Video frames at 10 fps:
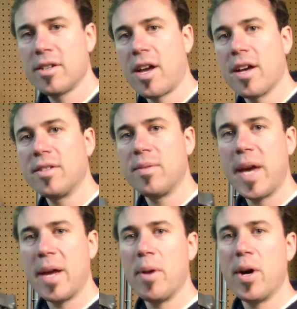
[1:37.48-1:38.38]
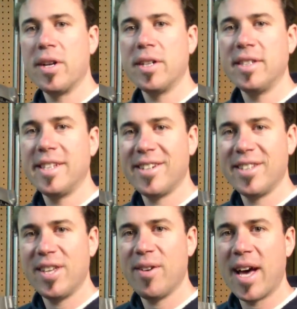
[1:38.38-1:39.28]
are custom made motors here
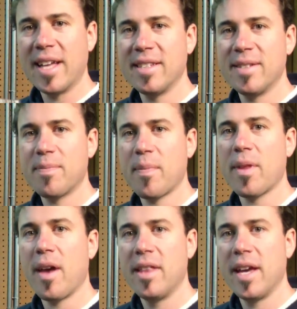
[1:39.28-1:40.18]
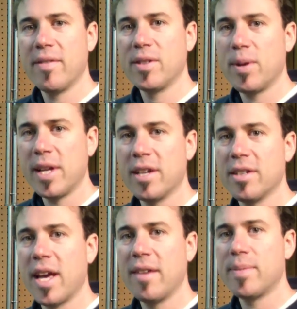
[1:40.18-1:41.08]
in the US. They have a 20
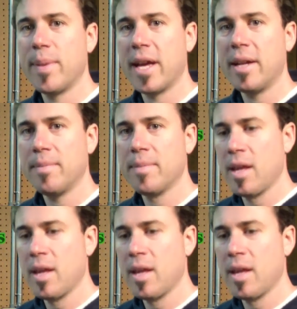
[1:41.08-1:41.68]
year lifespan.